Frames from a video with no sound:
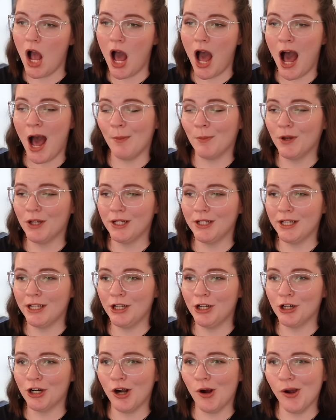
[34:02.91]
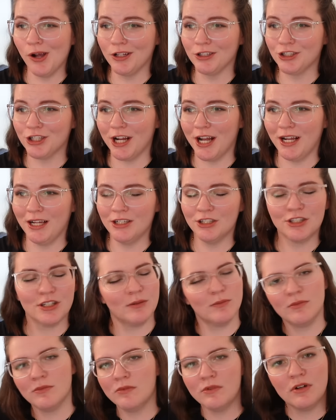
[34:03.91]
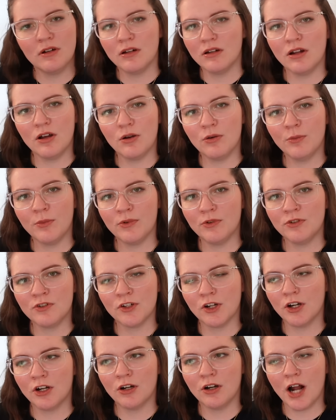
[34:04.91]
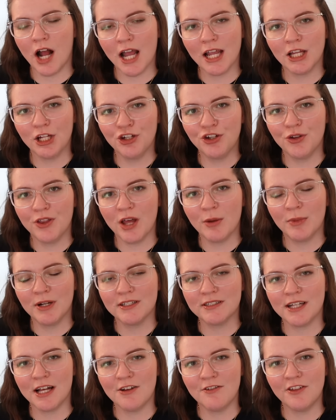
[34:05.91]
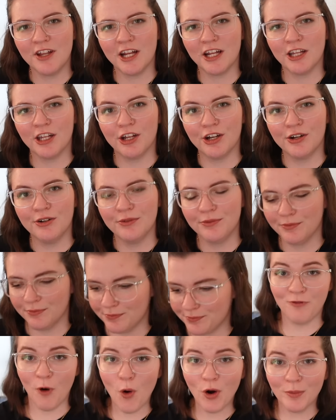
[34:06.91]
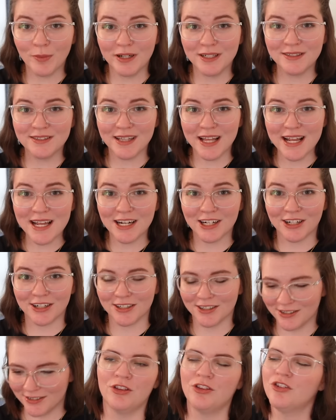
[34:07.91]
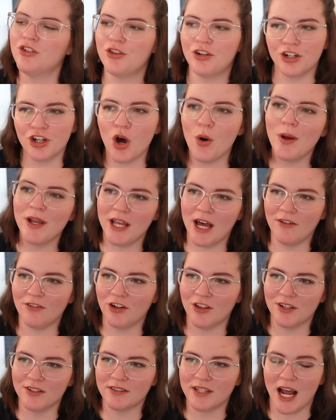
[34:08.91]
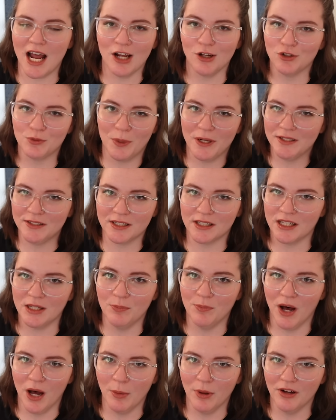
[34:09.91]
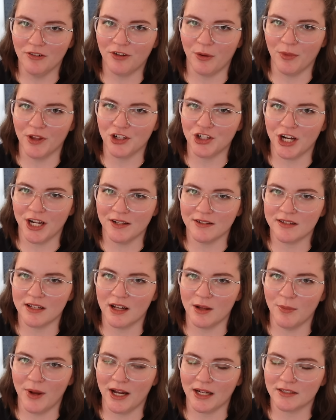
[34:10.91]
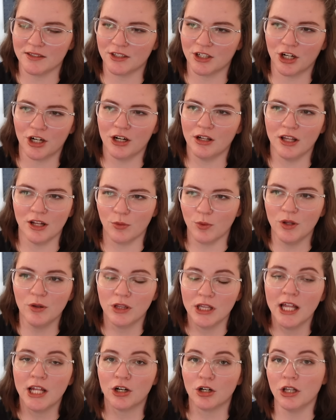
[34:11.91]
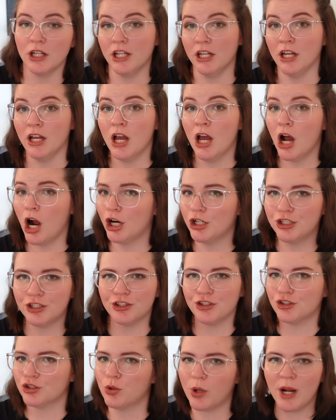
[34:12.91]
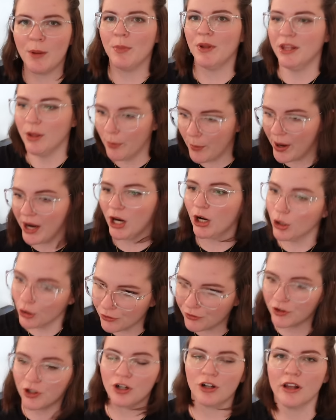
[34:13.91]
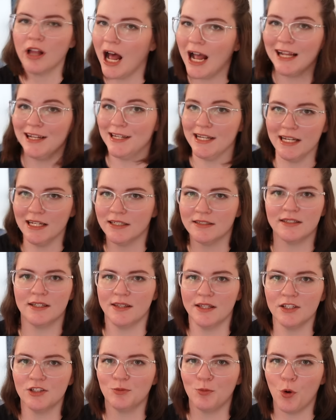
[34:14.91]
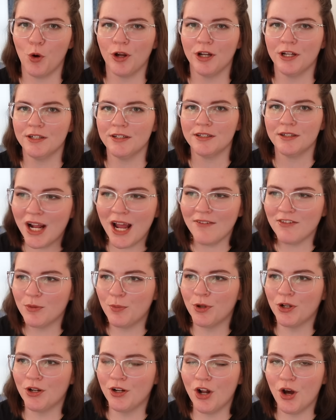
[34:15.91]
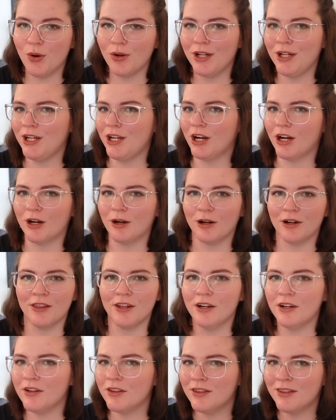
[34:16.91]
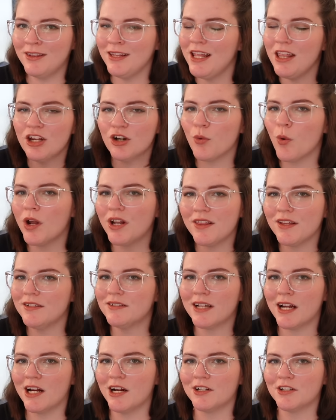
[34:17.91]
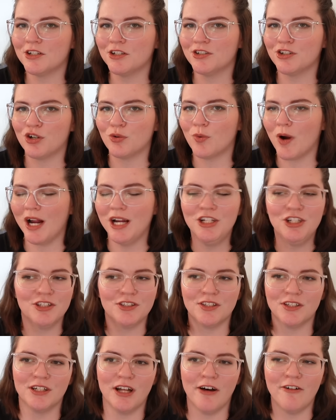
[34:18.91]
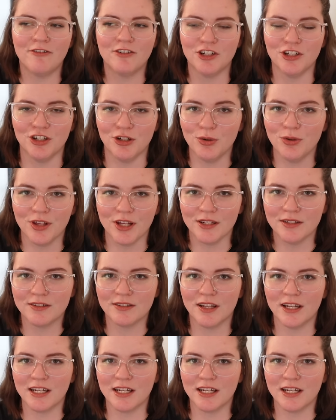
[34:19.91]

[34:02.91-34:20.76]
I'm gonna get your oil changed. No, sir, I can do that myself, thank you. 4 months later. So they're going after this guy who's basically Bubba from the Chainsaw Massacre. Like, we literally are just scraping the barrel for ideas at this point. But I have to put a note in here that neither one of these characters are righteous enough to do this.